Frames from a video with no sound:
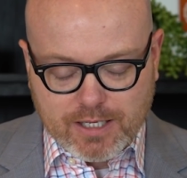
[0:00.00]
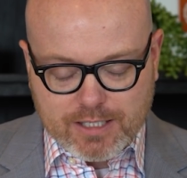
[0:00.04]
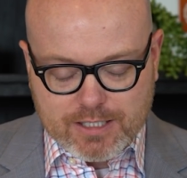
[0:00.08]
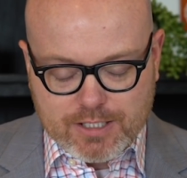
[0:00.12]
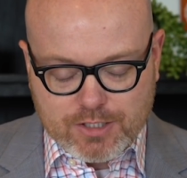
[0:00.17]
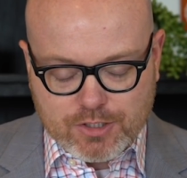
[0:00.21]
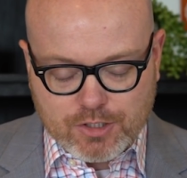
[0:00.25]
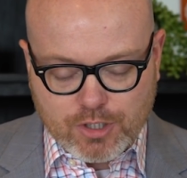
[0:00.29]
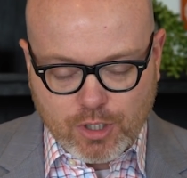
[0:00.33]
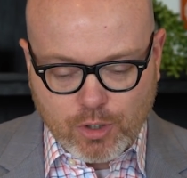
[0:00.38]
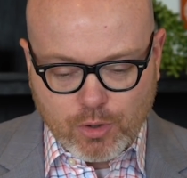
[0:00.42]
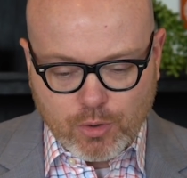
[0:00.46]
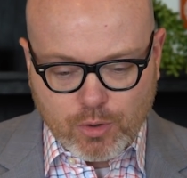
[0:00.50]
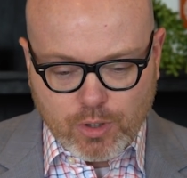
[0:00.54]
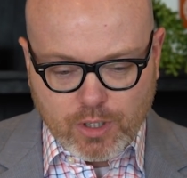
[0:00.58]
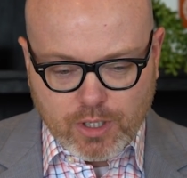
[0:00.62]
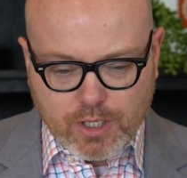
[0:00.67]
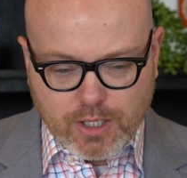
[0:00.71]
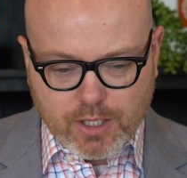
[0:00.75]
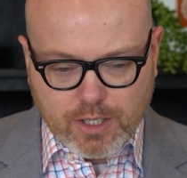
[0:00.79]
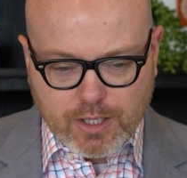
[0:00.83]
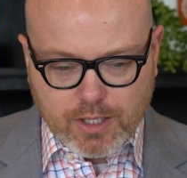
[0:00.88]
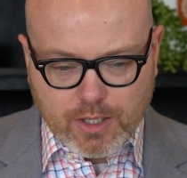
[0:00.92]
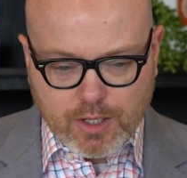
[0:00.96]

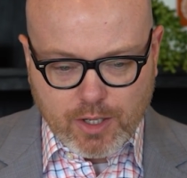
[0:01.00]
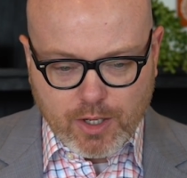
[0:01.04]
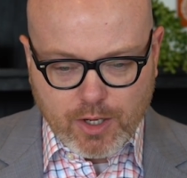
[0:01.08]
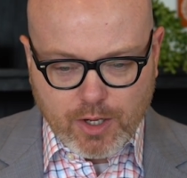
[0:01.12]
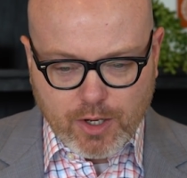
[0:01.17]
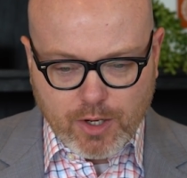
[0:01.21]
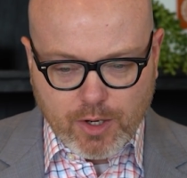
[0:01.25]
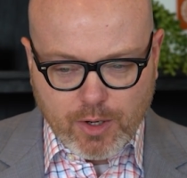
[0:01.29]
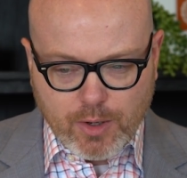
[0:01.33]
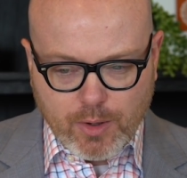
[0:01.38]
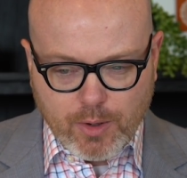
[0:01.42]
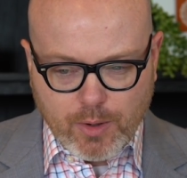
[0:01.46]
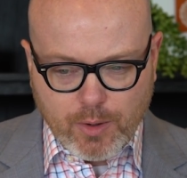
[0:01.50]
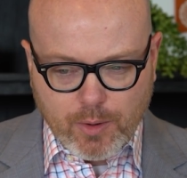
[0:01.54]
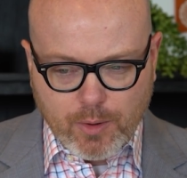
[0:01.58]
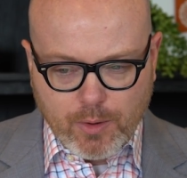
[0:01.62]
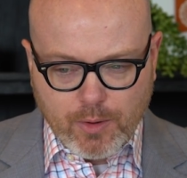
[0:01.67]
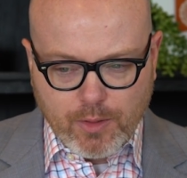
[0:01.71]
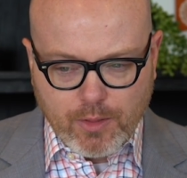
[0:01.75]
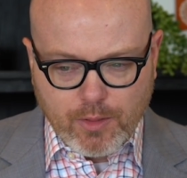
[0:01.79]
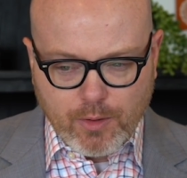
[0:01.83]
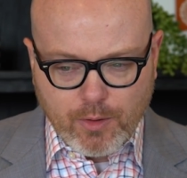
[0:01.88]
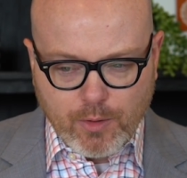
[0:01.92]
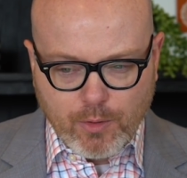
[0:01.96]
So
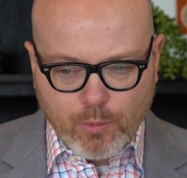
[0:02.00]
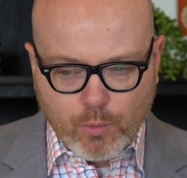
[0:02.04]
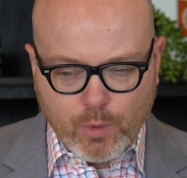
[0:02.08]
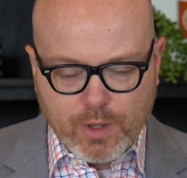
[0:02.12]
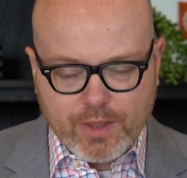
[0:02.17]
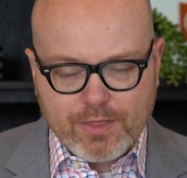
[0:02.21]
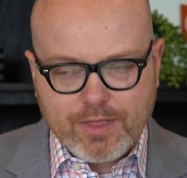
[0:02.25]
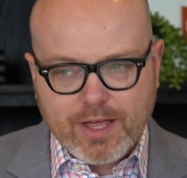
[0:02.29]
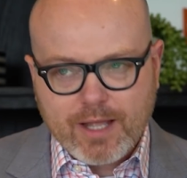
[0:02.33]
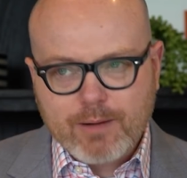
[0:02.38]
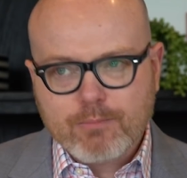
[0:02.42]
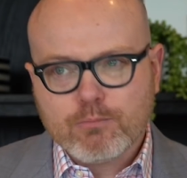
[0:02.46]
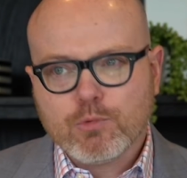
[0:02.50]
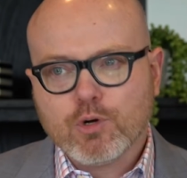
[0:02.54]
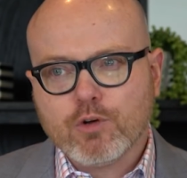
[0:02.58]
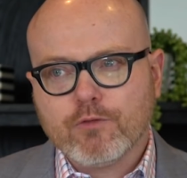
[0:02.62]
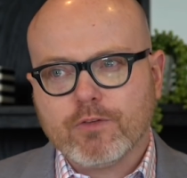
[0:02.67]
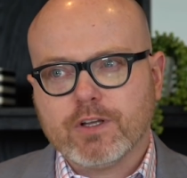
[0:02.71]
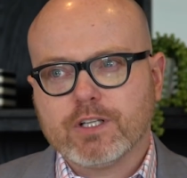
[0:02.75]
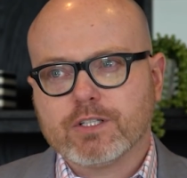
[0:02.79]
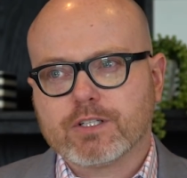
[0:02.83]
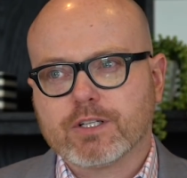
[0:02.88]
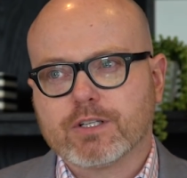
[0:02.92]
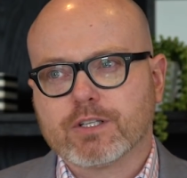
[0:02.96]
we then
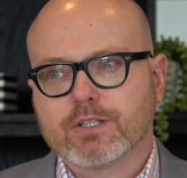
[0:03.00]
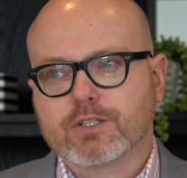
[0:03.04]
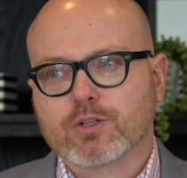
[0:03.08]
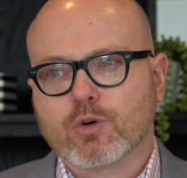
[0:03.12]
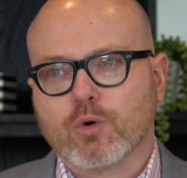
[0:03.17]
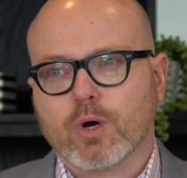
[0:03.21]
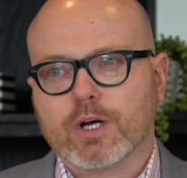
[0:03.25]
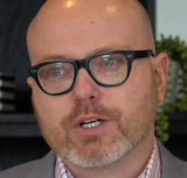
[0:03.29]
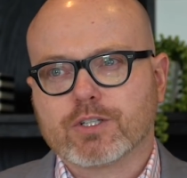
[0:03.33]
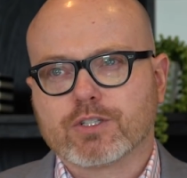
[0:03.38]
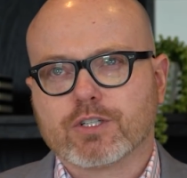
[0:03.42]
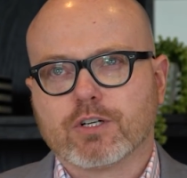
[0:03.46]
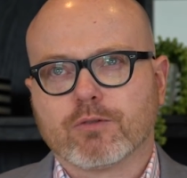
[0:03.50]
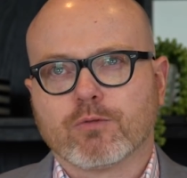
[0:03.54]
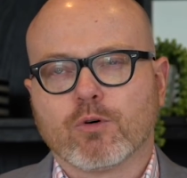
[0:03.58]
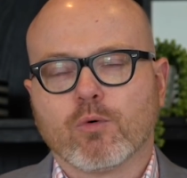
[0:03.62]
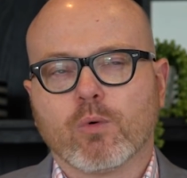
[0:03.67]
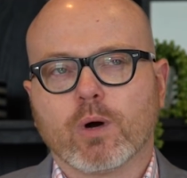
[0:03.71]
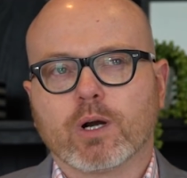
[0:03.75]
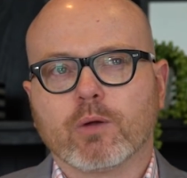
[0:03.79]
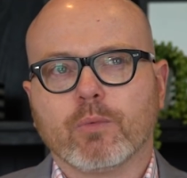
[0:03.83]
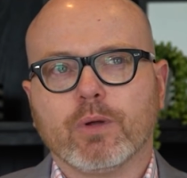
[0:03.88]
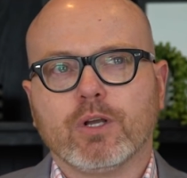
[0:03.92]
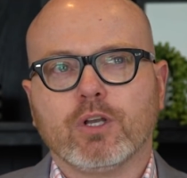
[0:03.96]
move into this question of, well,
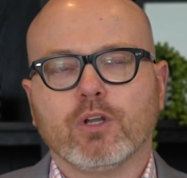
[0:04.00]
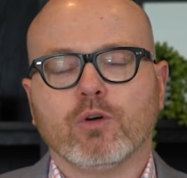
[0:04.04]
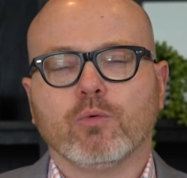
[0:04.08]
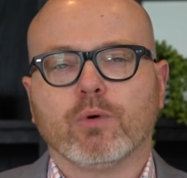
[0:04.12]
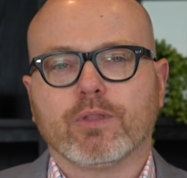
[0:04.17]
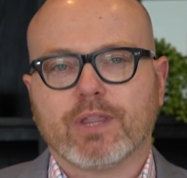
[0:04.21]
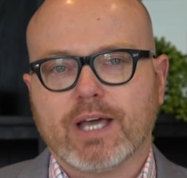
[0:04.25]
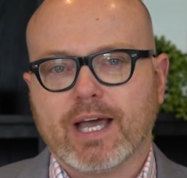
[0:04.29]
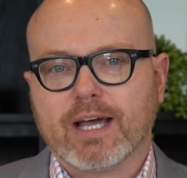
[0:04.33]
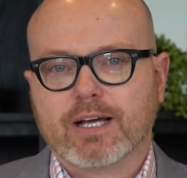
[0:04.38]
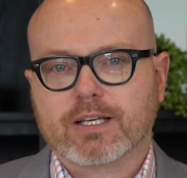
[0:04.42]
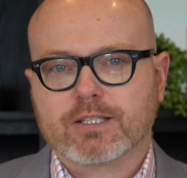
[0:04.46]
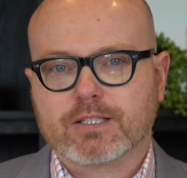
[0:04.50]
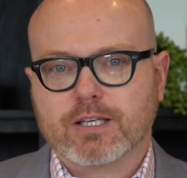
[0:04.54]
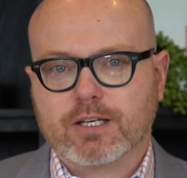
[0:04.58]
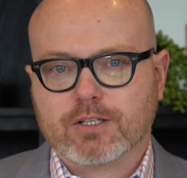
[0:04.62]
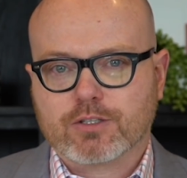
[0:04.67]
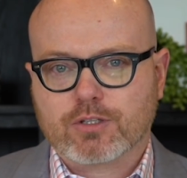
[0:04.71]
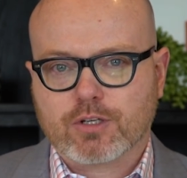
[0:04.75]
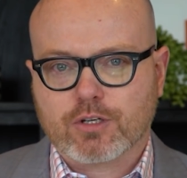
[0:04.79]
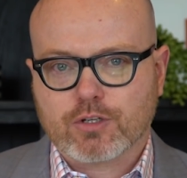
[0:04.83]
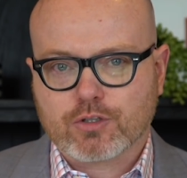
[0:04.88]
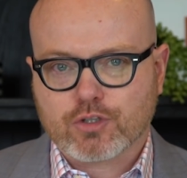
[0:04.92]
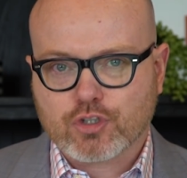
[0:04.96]
what do we do with
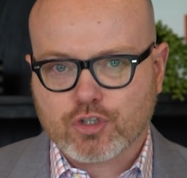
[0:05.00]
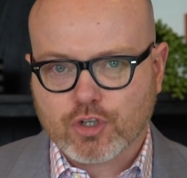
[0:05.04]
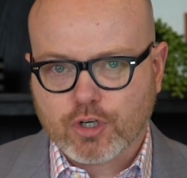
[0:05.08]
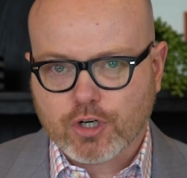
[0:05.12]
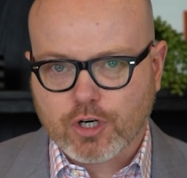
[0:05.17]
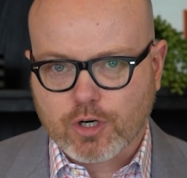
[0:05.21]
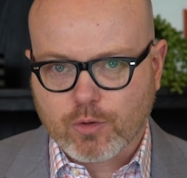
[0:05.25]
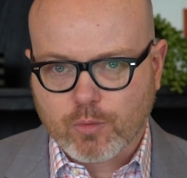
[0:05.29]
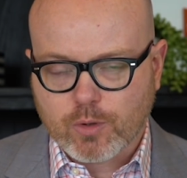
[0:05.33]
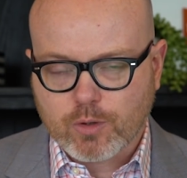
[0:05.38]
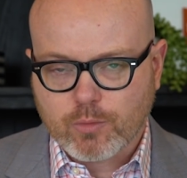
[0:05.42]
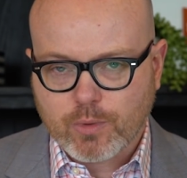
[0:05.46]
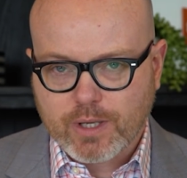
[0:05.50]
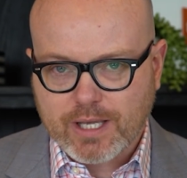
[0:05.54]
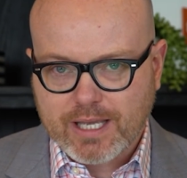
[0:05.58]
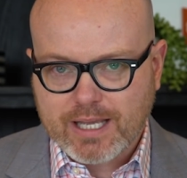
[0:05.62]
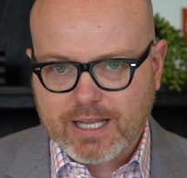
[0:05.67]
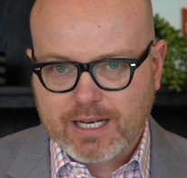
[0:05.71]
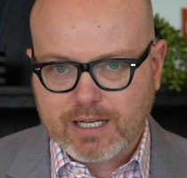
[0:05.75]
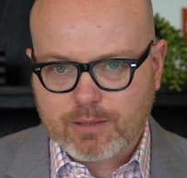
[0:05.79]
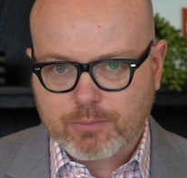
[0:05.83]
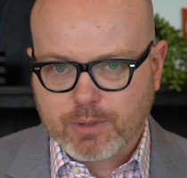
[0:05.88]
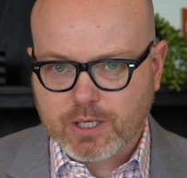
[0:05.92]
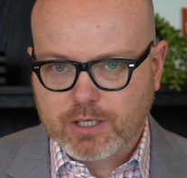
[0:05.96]
excess sugar when we
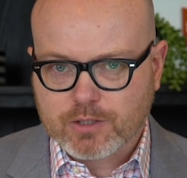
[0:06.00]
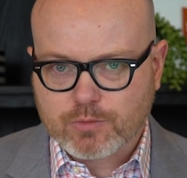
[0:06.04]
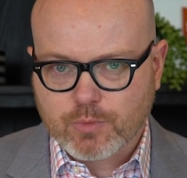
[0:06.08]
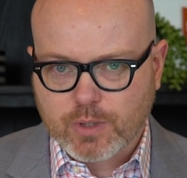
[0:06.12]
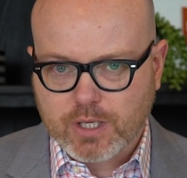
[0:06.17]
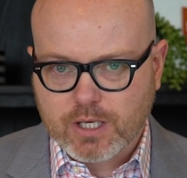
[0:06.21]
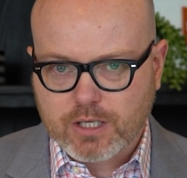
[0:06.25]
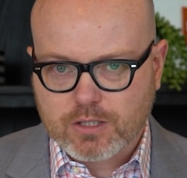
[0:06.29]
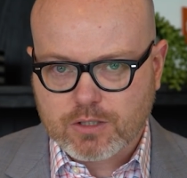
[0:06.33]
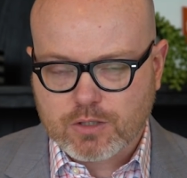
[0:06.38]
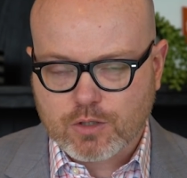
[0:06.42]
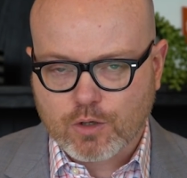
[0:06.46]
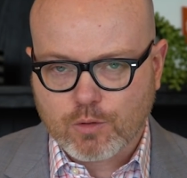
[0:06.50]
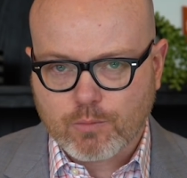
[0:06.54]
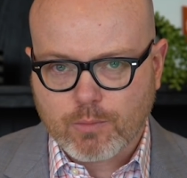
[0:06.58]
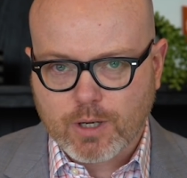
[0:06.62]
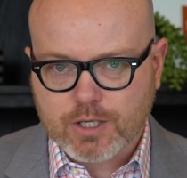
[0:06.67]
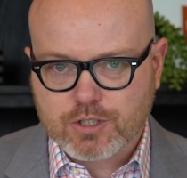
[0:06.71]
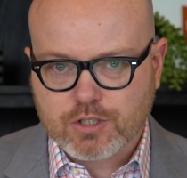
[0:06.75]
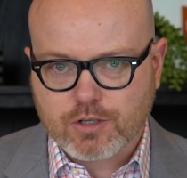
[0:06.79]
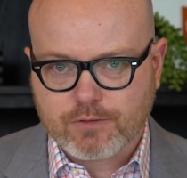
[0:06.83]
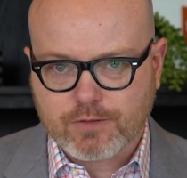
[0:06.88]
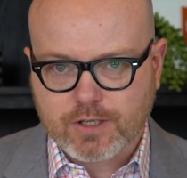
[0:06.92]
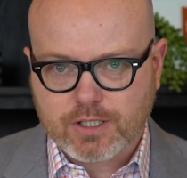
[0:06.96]
eat it? Because we eat so
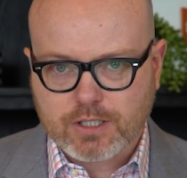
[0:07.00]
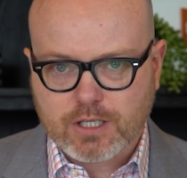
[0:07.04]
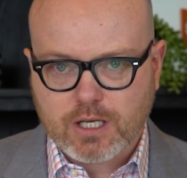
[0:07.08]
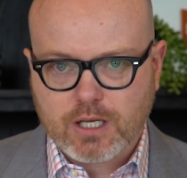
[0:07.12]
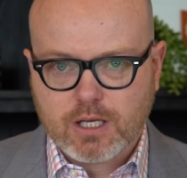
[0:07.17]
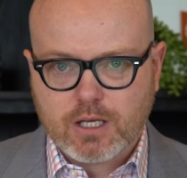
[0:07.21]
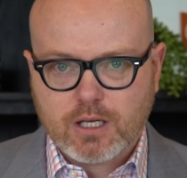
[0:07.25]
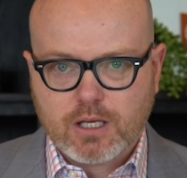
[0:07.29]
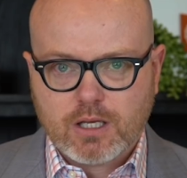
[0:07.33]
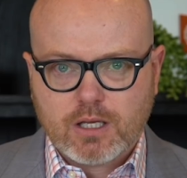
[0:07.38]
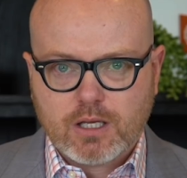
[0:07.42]
much of it,